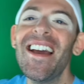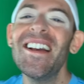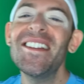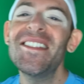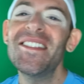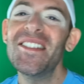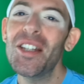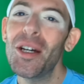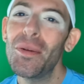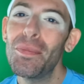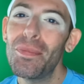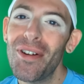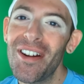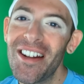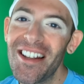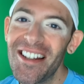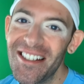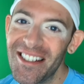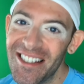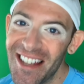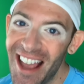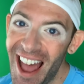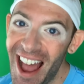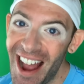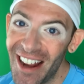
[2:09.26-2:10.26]
It's still pretty
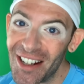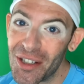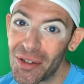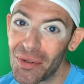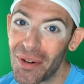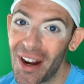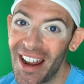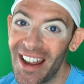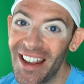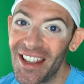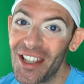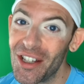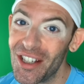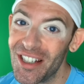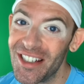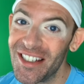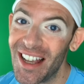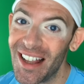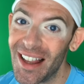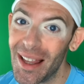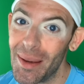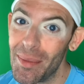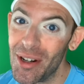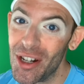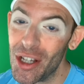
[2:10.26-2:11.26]
intact, right? You can
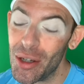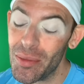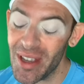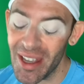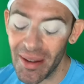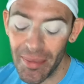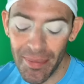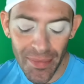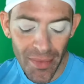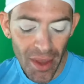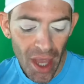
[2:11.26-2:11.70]
tell I'm a newbie.